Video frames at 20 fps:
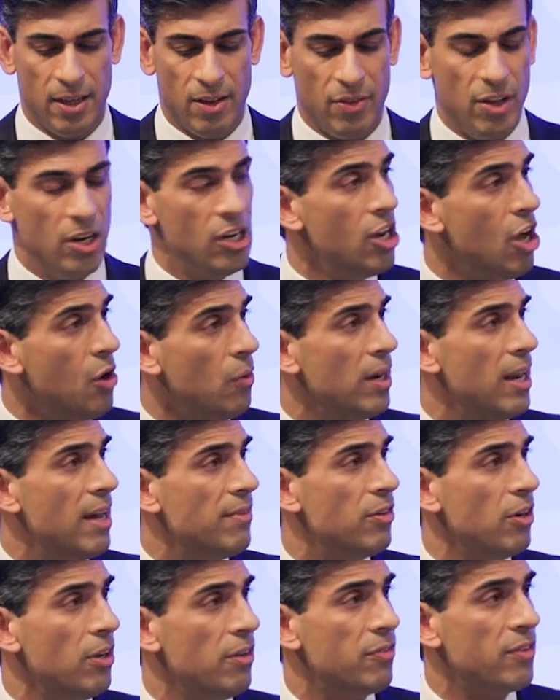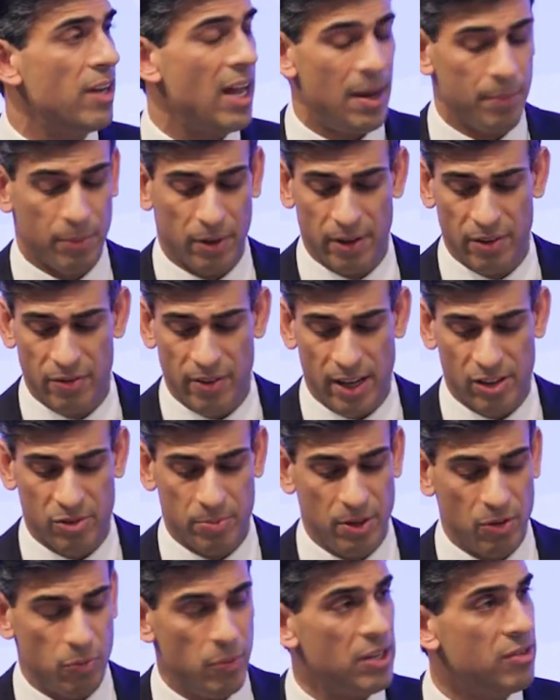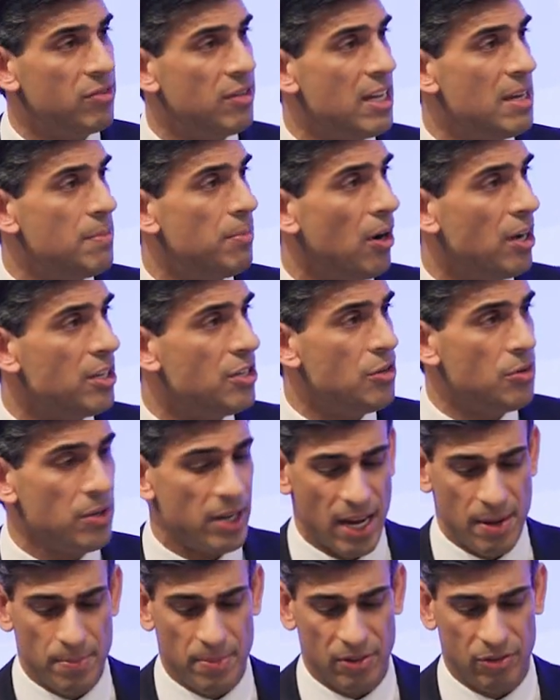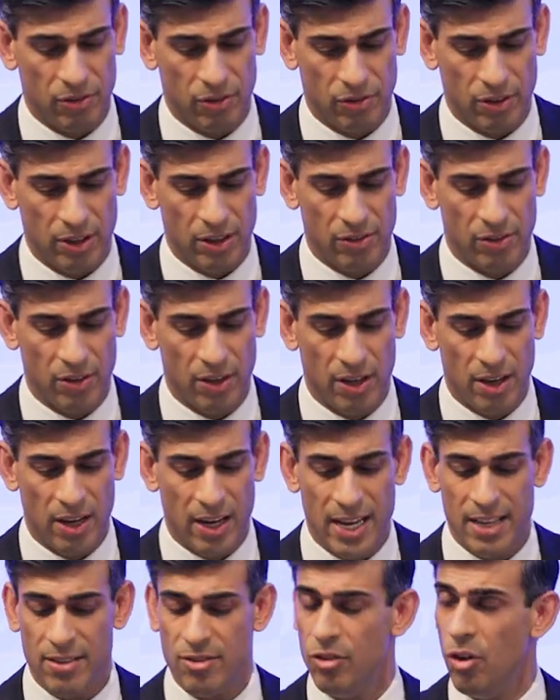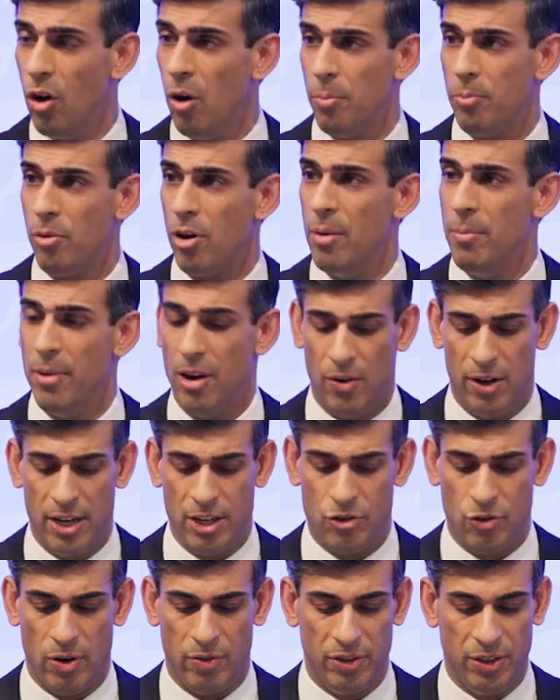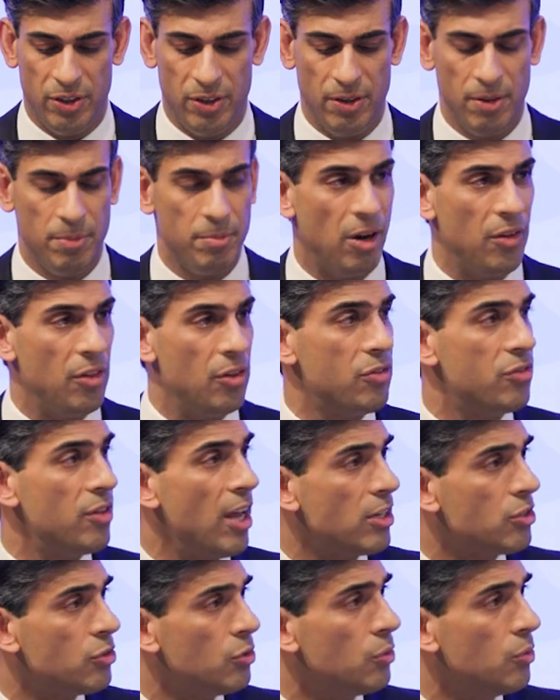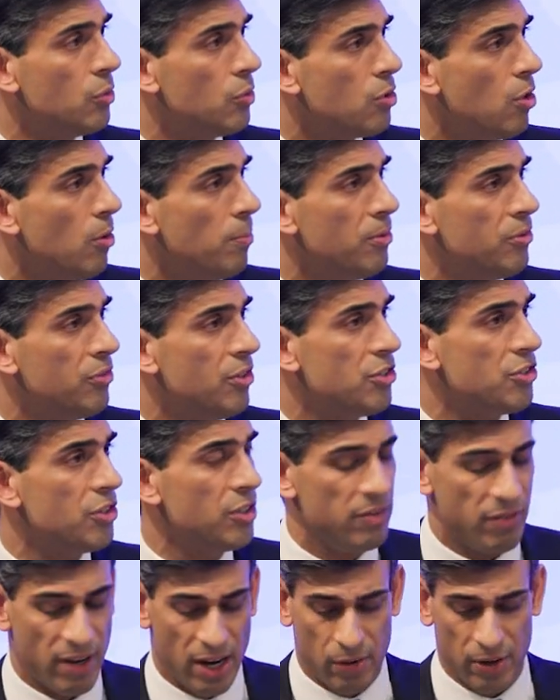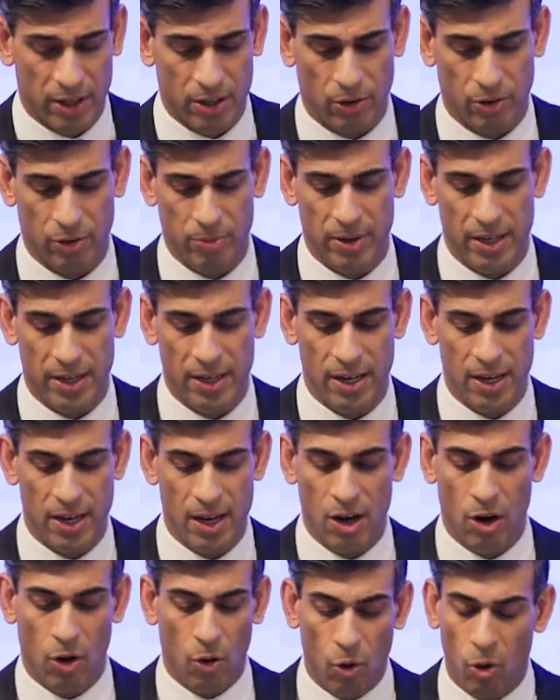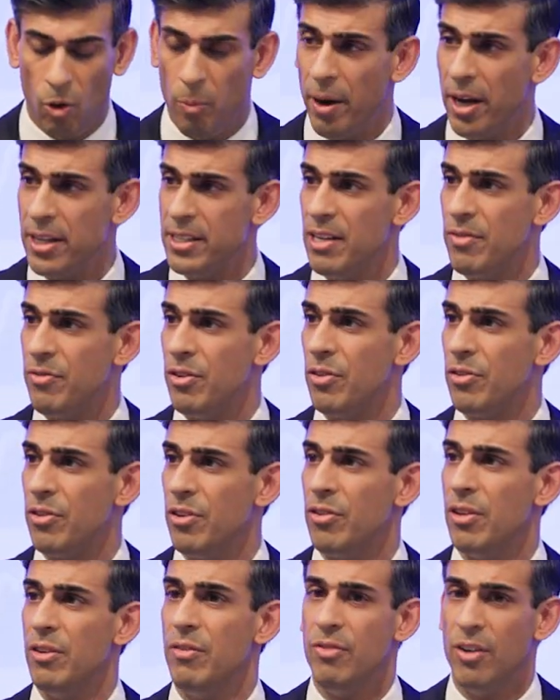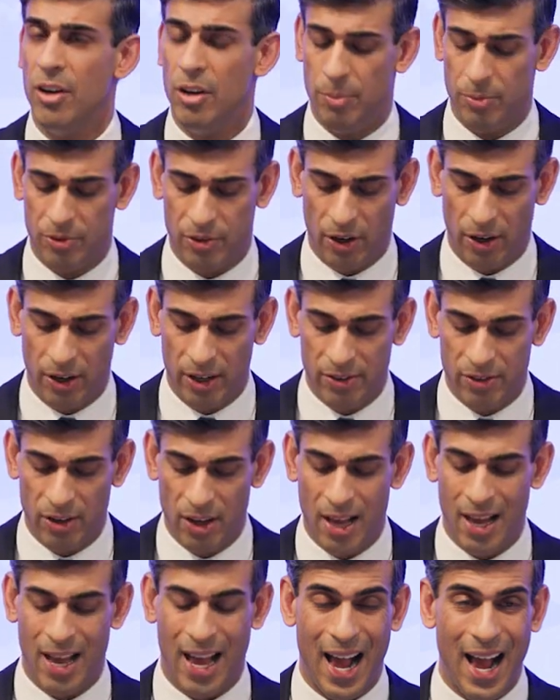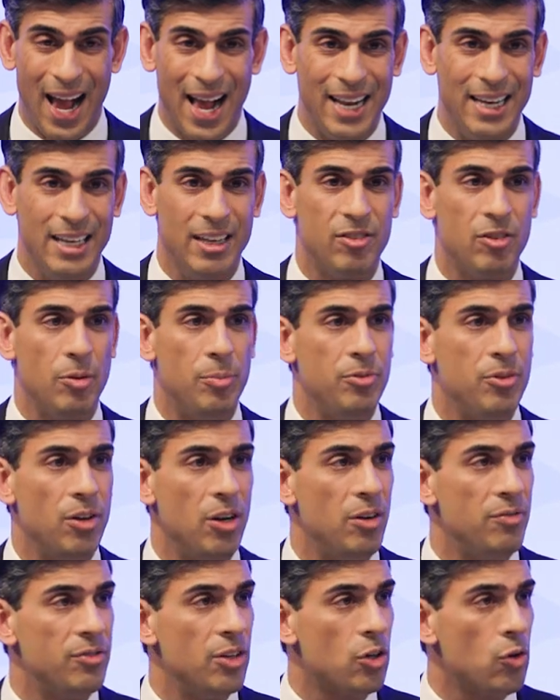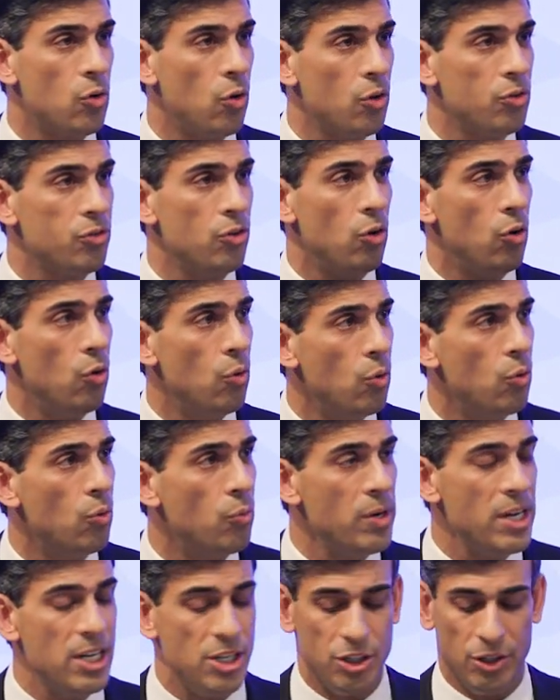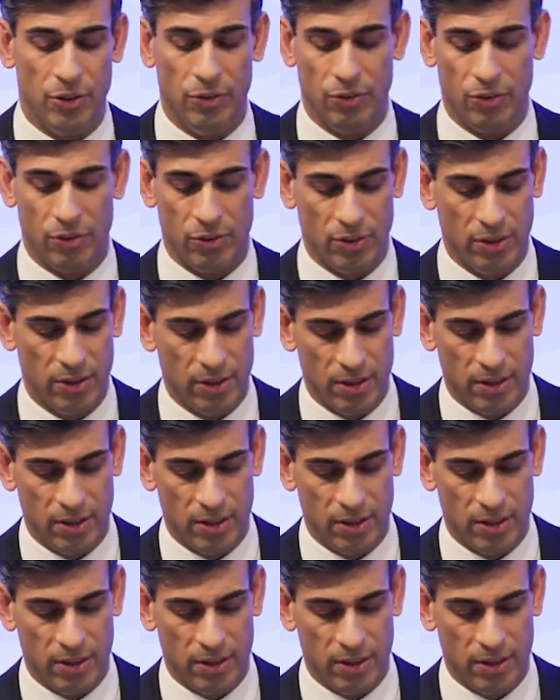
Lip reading: The lower level of capital investment we see by UK businesses is not primarily driven by the sectoral composition of our economy or by differences in firm size and is observed across all regions.